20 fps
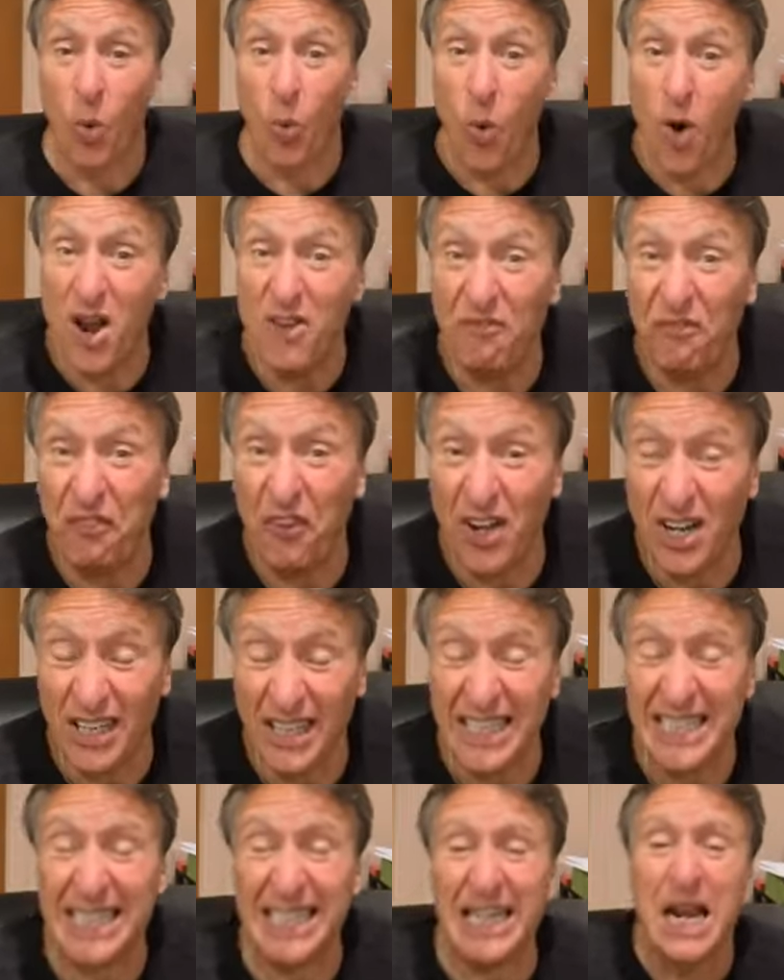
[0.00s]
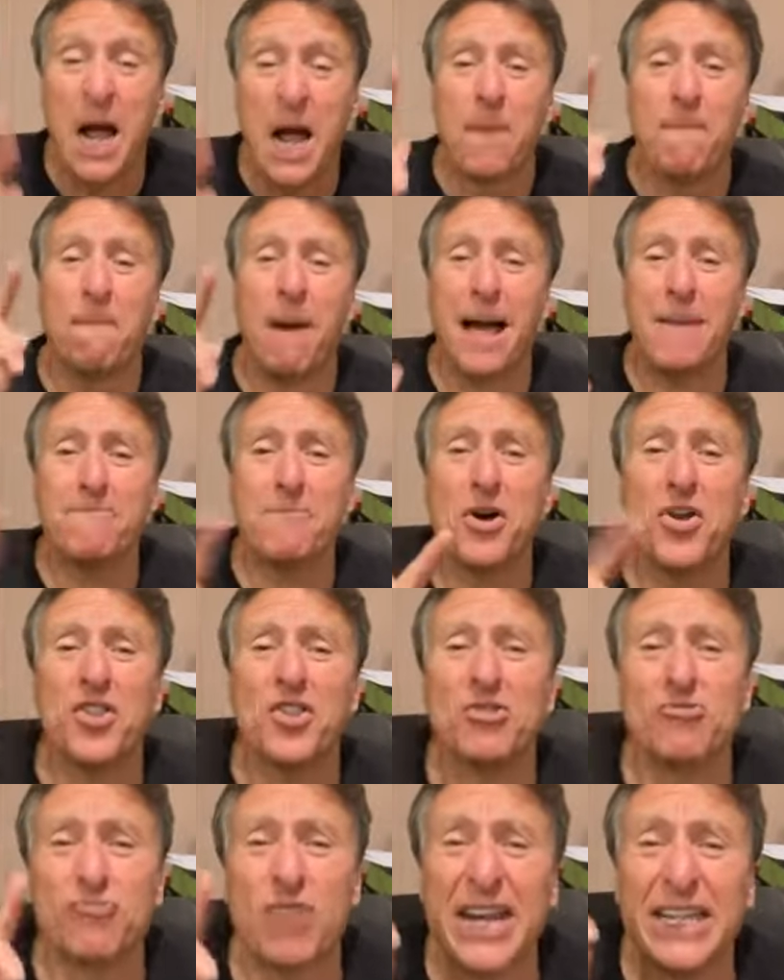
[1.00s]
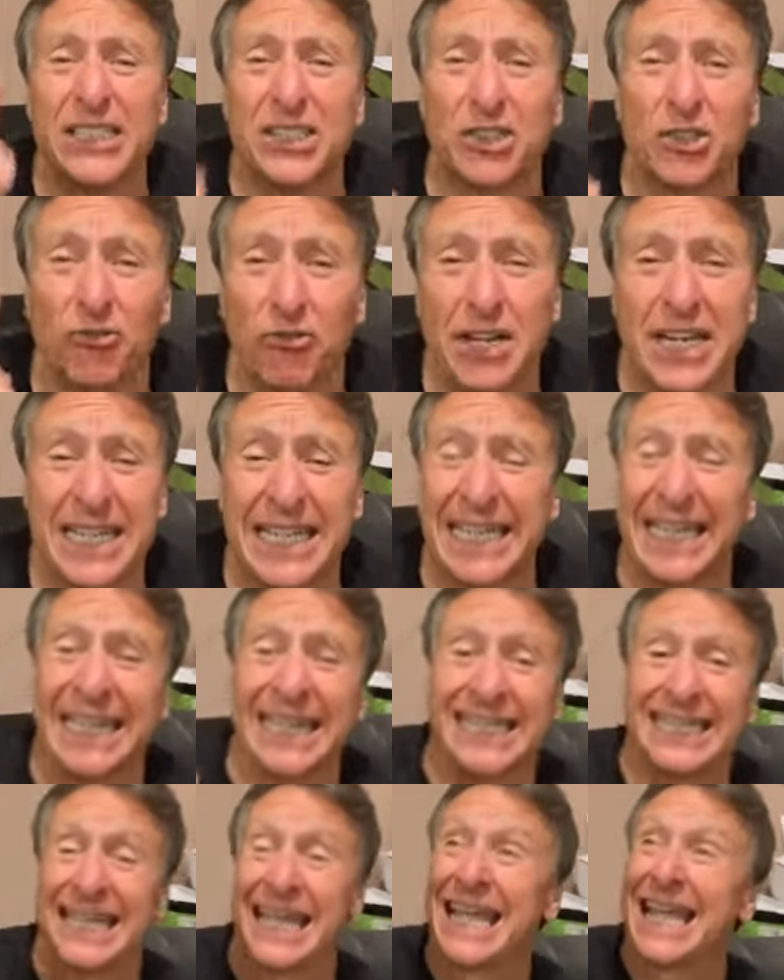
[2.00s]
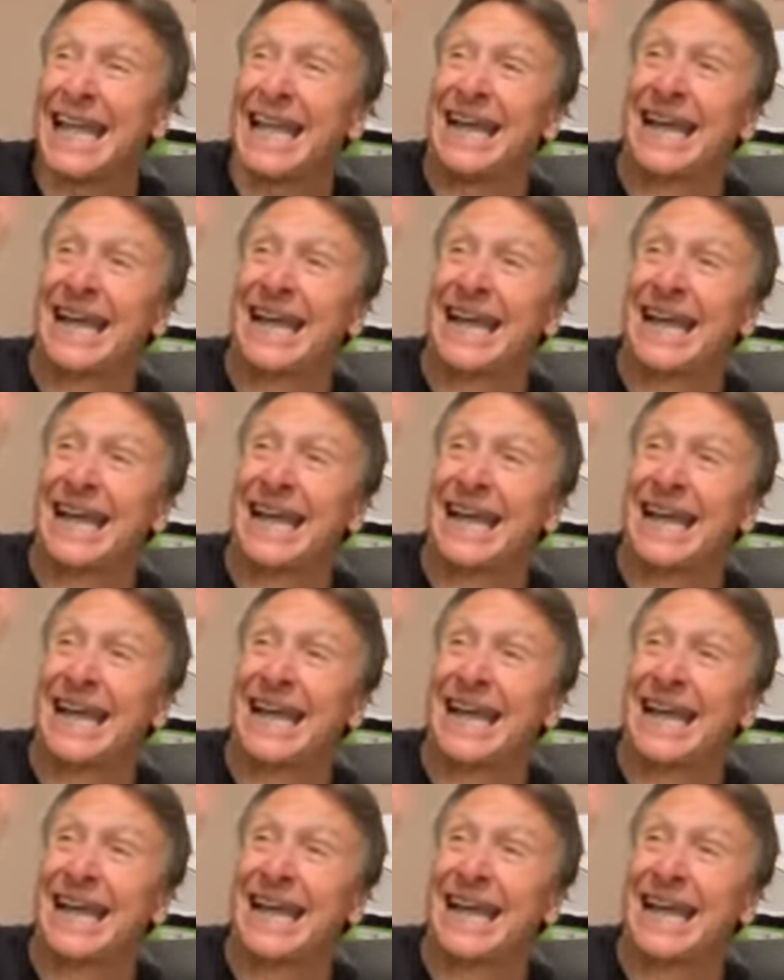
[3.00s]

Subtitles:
One fucking kid. My mother raised three kids